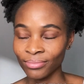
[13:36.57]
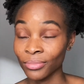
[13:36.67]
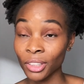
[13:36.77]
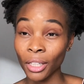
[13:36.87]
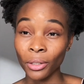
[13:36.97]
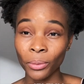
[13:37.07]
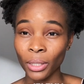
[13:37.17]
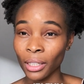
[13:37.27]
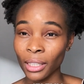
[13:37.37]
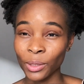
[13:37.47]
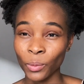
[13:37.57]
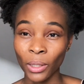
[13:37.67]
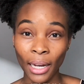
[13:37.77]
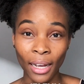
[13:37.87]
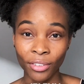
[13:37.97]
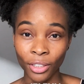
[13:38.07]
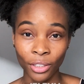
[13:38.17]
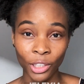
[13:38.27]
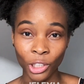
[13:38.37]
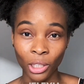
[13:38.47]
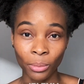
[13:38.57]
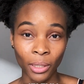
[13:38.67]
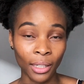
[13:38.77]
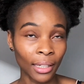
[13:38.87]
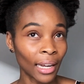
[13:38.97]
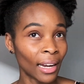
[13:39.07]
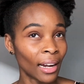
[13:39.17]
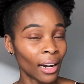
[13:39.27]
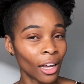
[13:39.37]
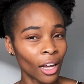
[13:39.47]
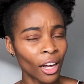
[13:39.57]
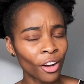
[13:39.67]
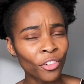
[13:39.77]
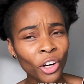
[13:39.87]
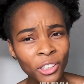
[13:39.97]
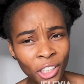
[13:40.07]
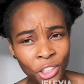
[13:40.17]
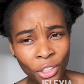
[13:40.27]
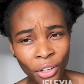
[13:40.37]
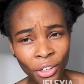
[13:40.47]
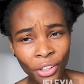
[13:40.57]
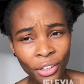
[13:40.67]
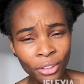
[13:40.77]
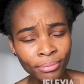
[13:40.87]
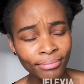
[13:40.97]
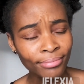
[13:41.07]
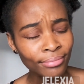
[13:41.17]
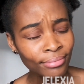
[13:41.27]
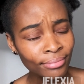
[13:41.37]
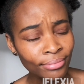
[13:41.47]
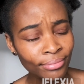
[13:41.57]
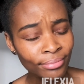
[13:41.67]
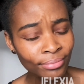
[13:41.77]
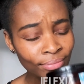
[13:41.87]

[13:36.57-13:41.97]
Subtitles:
I don't know what it is, what I have with conditioner, but I love conditioner.